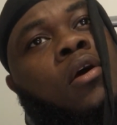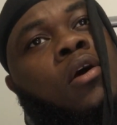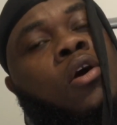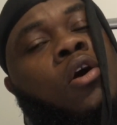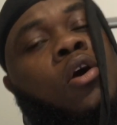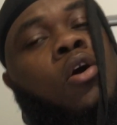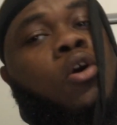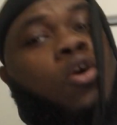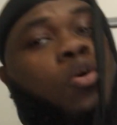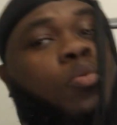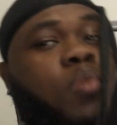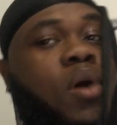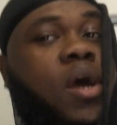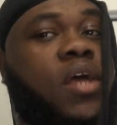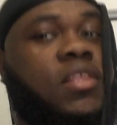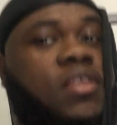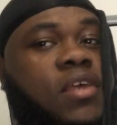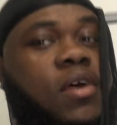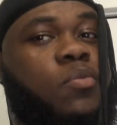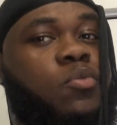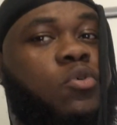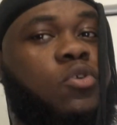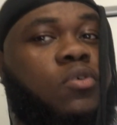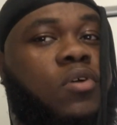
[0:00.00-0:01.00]
Or by the
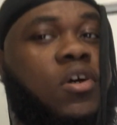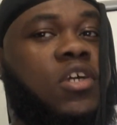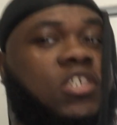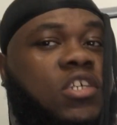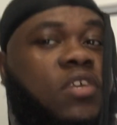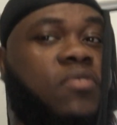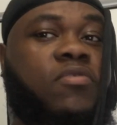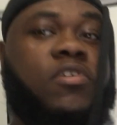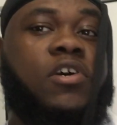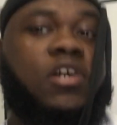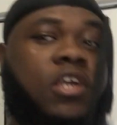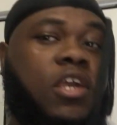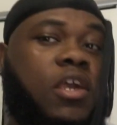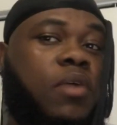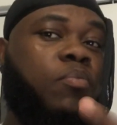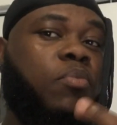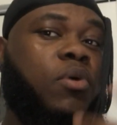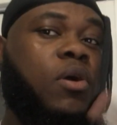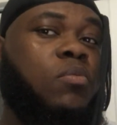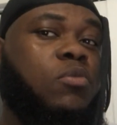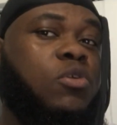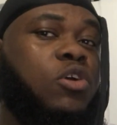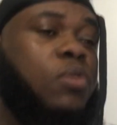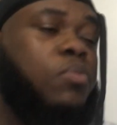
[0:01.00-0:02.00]
time I watch a vlog again,
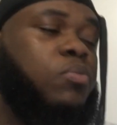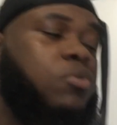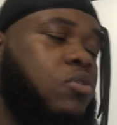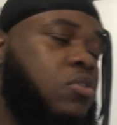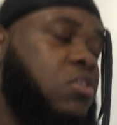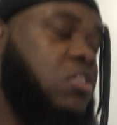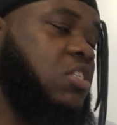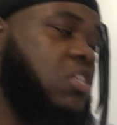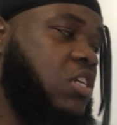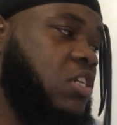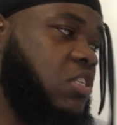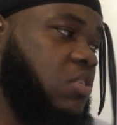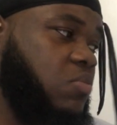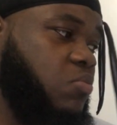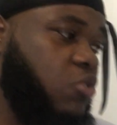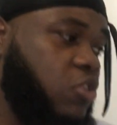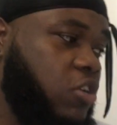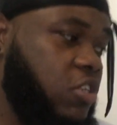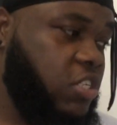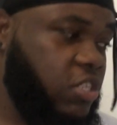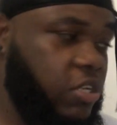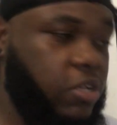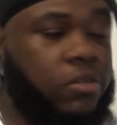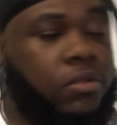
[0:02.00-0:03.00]
probably upload 6 more.
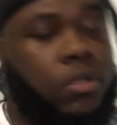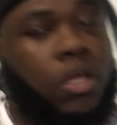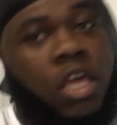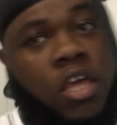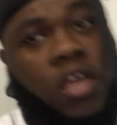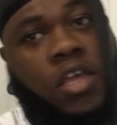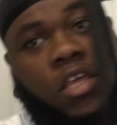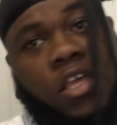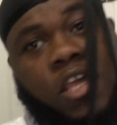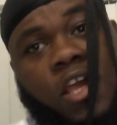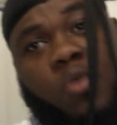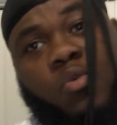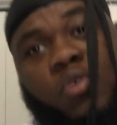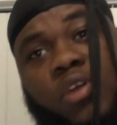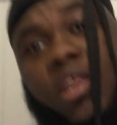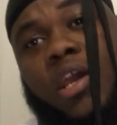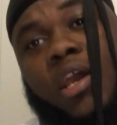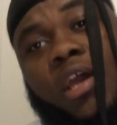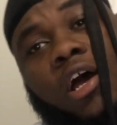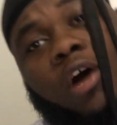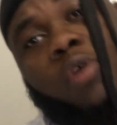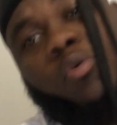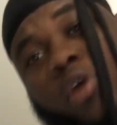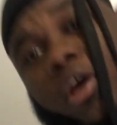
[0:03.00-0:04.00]
So yeah, we're
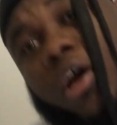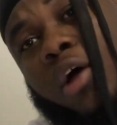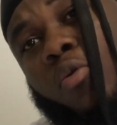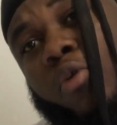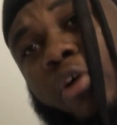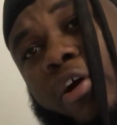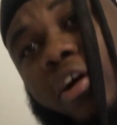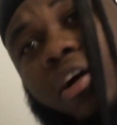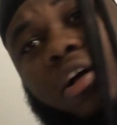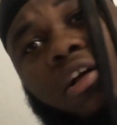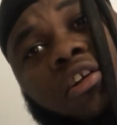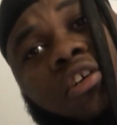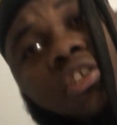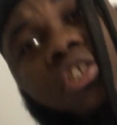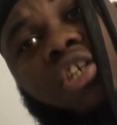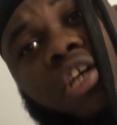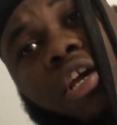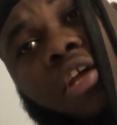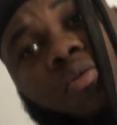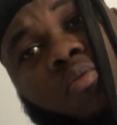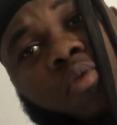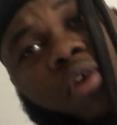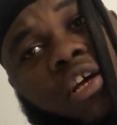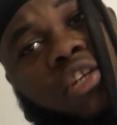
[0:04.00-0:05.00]
there and we are working on the
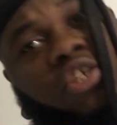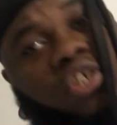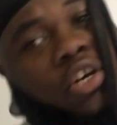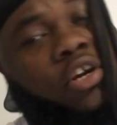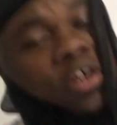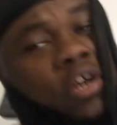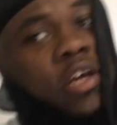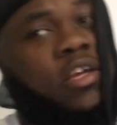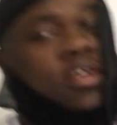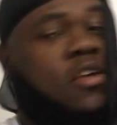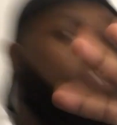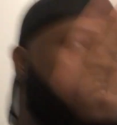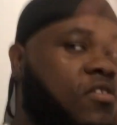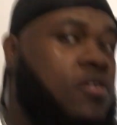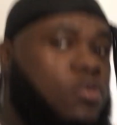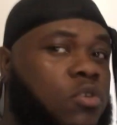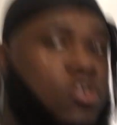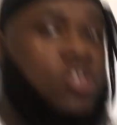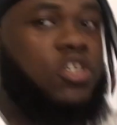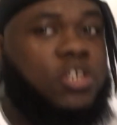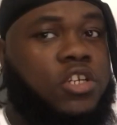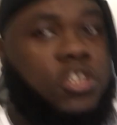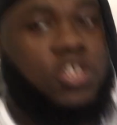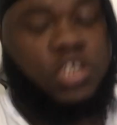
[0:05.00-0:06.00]
chicken, we are jerk. Yesterday we
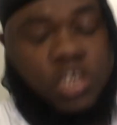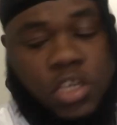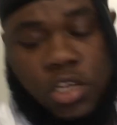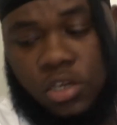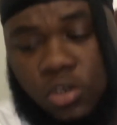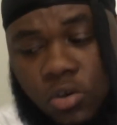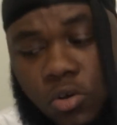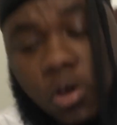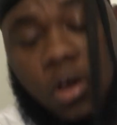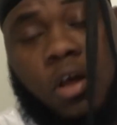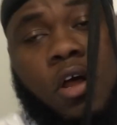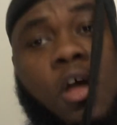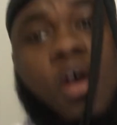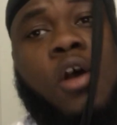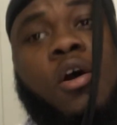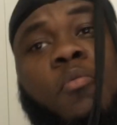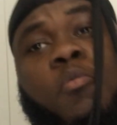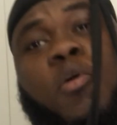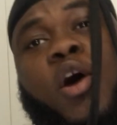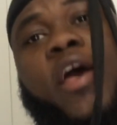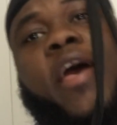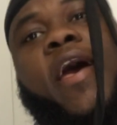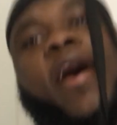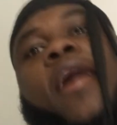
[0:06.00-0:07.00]
jerk chicken though.
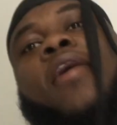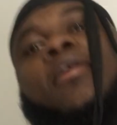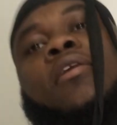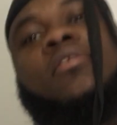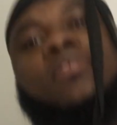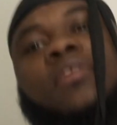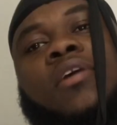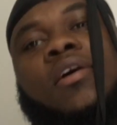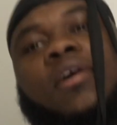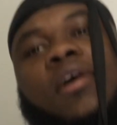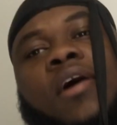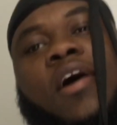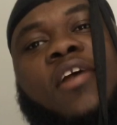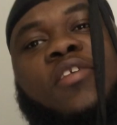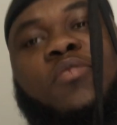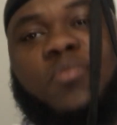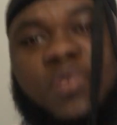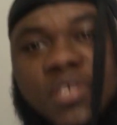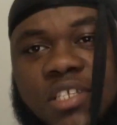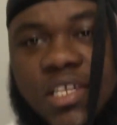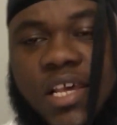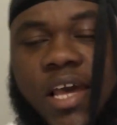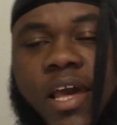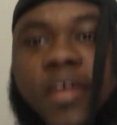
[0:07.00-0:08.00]
But yeah, as me
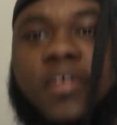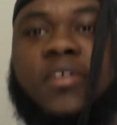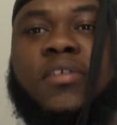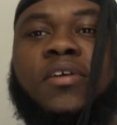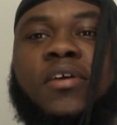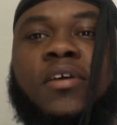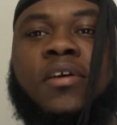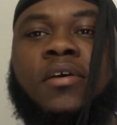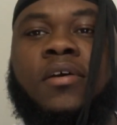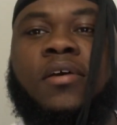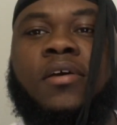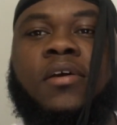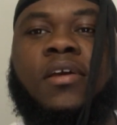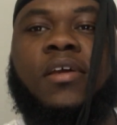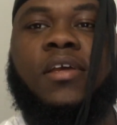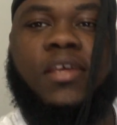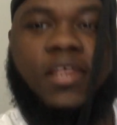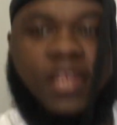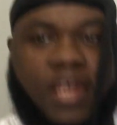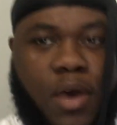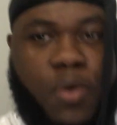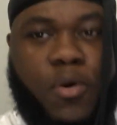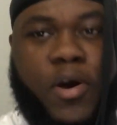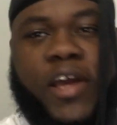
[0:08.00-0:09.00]
say,
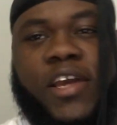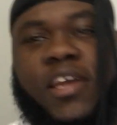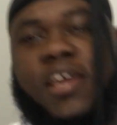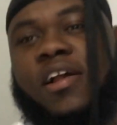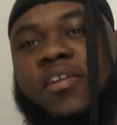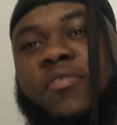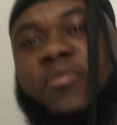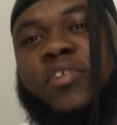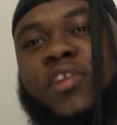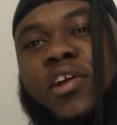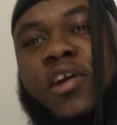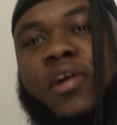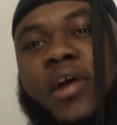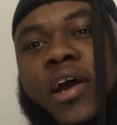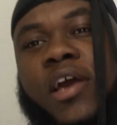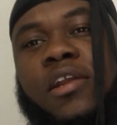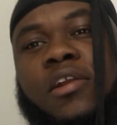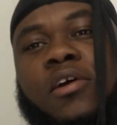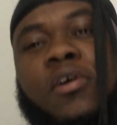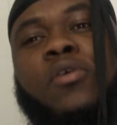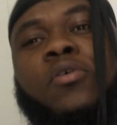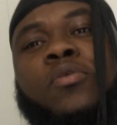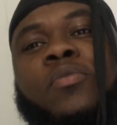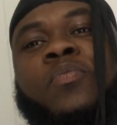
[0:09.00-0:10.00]
idiot white girl video right
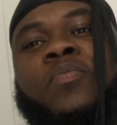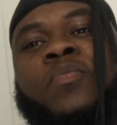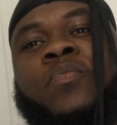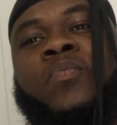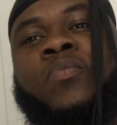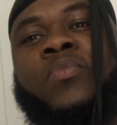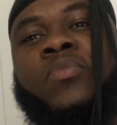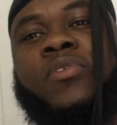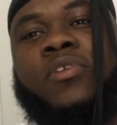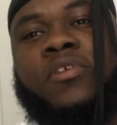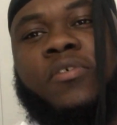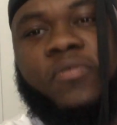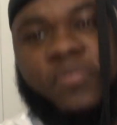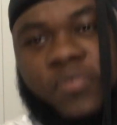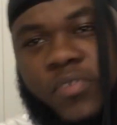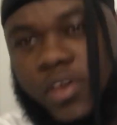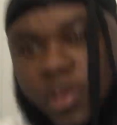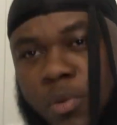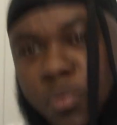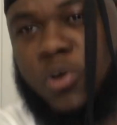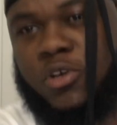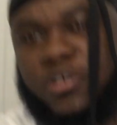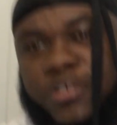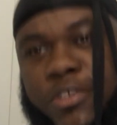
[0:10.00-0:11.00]
now.
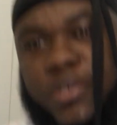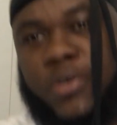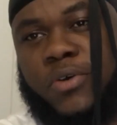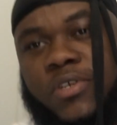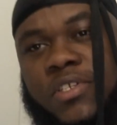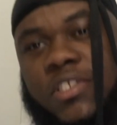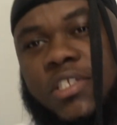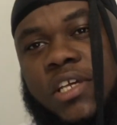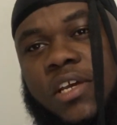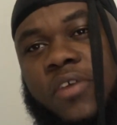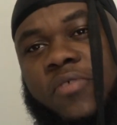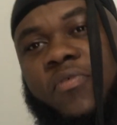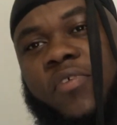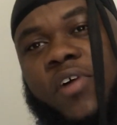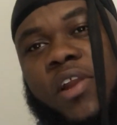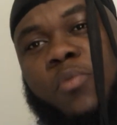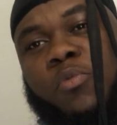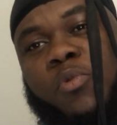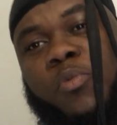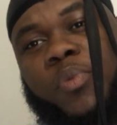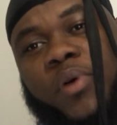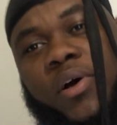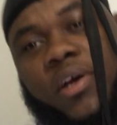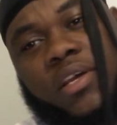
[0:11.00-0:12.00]
FamousSosick, follow me
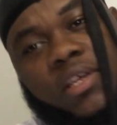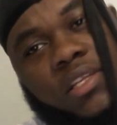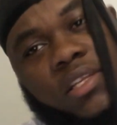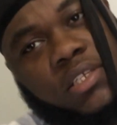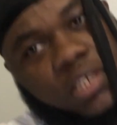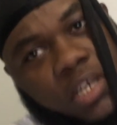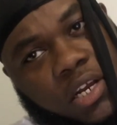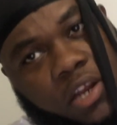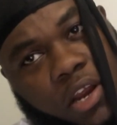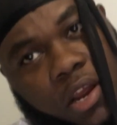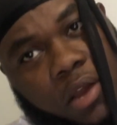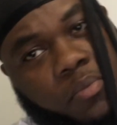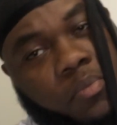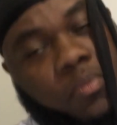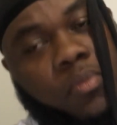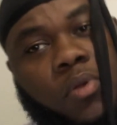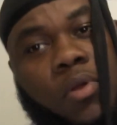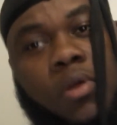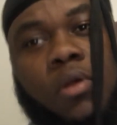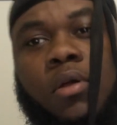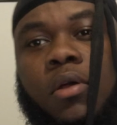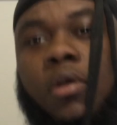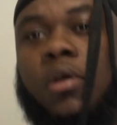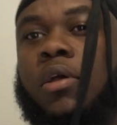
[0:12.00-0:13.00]
on Instagram.
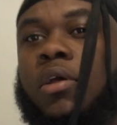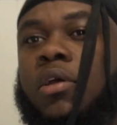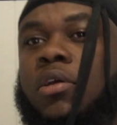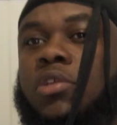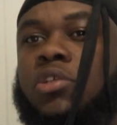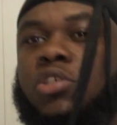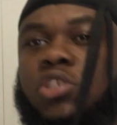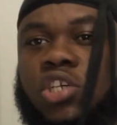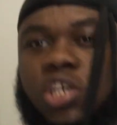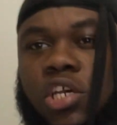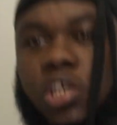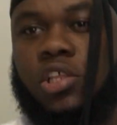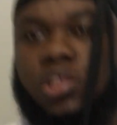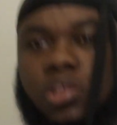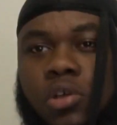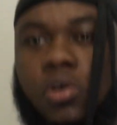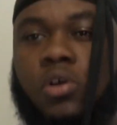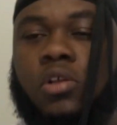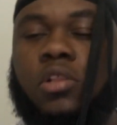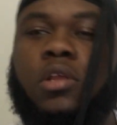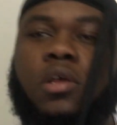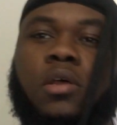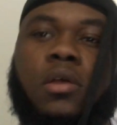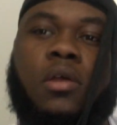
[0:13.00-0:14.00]
Check it
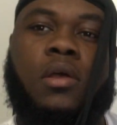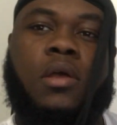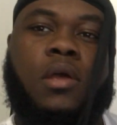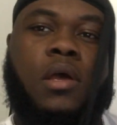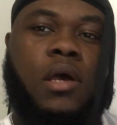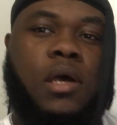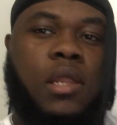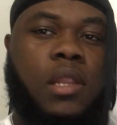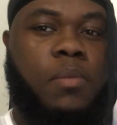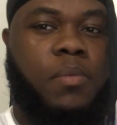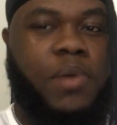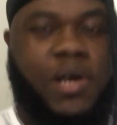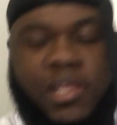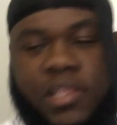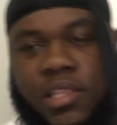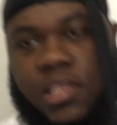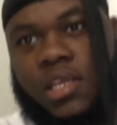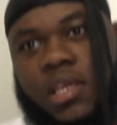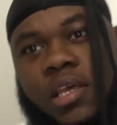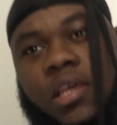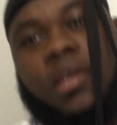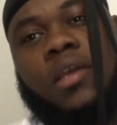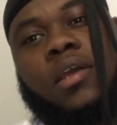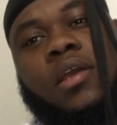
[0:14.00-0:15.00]
out. And a mad
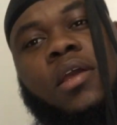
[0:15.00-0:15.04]
thing.